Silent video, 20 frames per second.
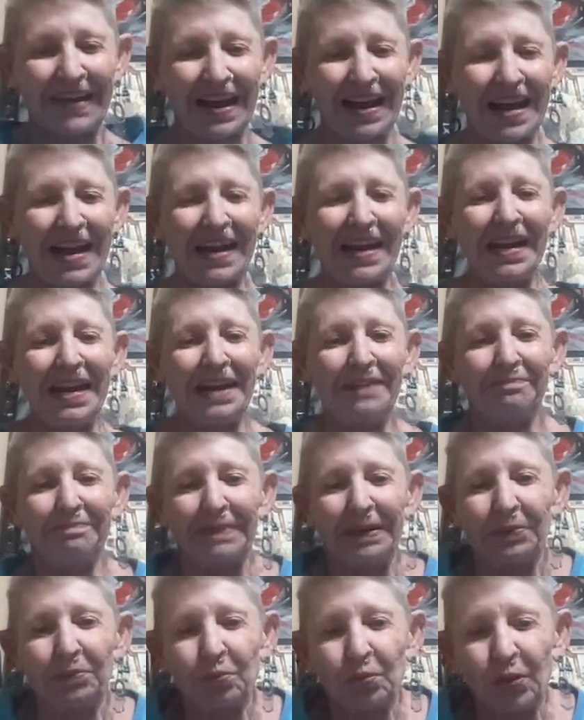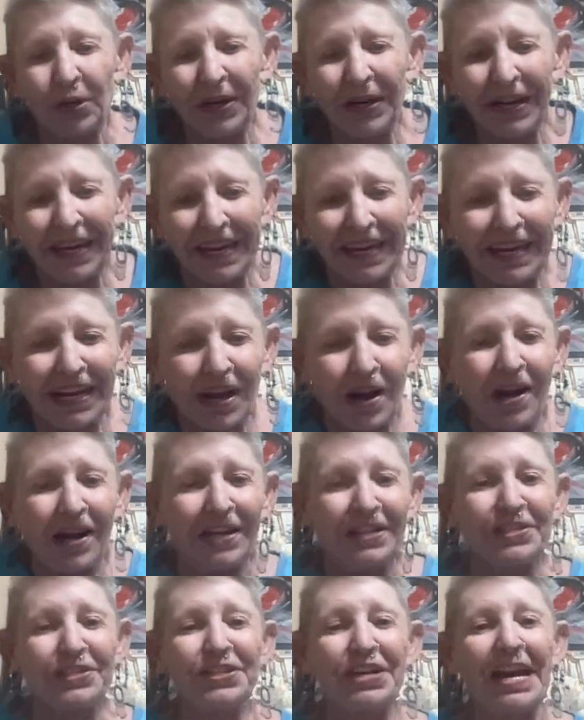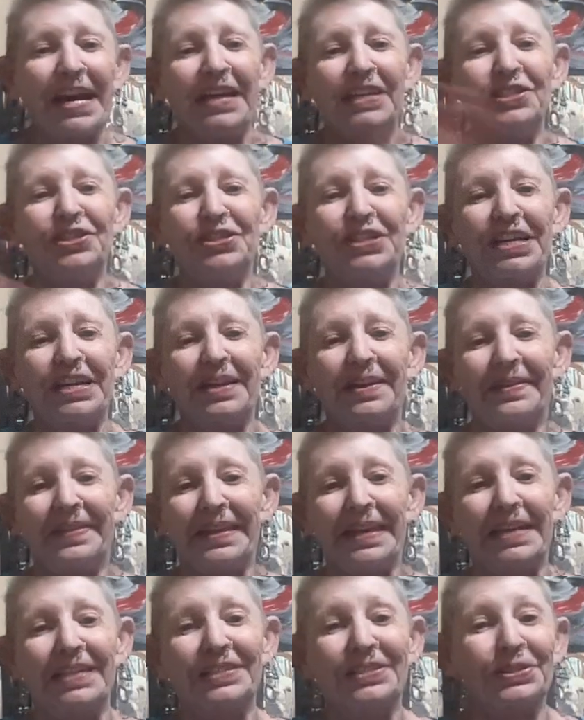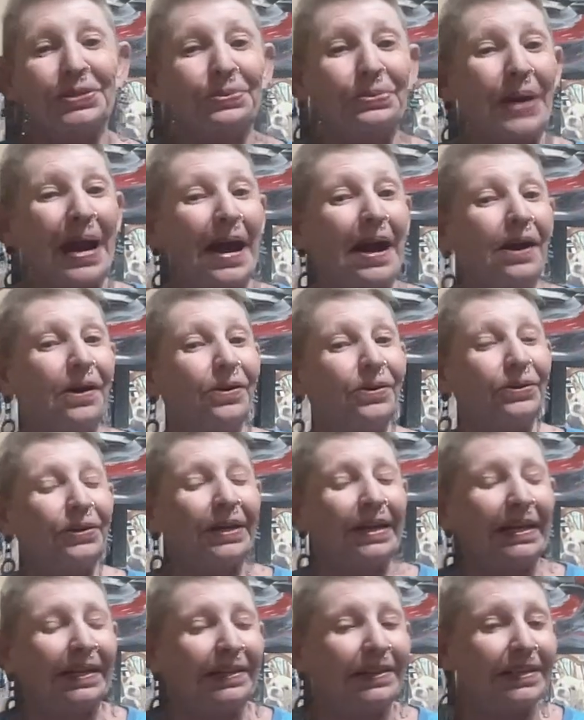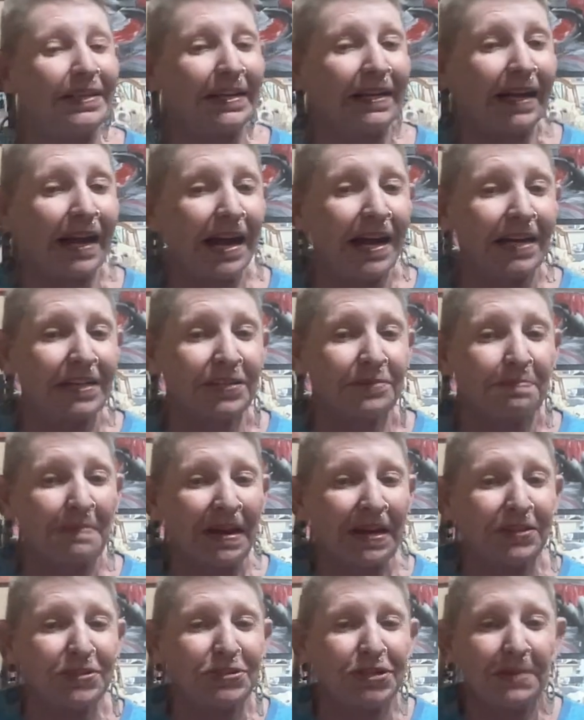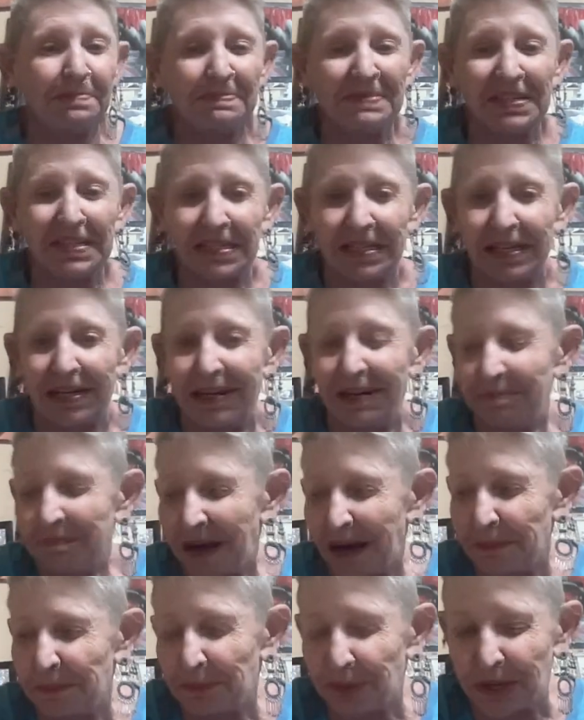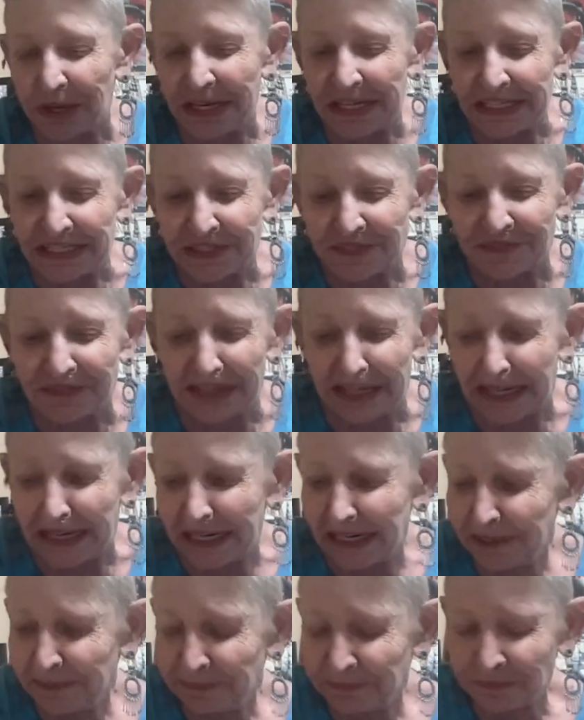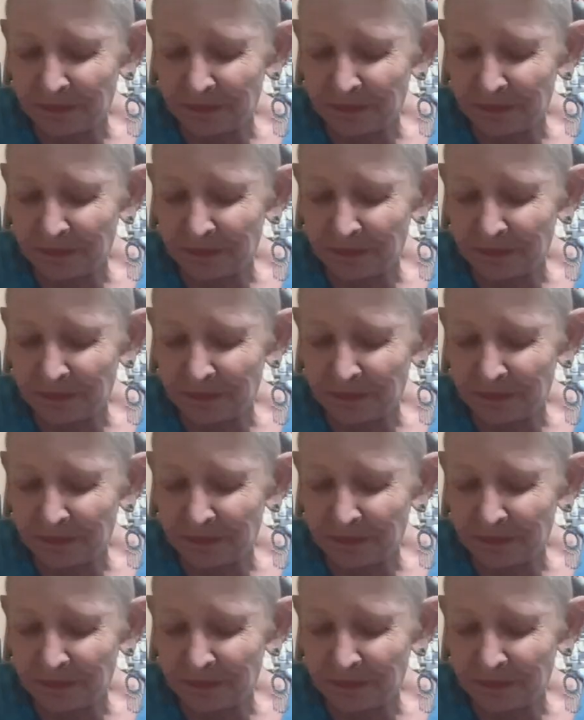I have been working on changing things around in the Cosmic Gypsy, my Prius V.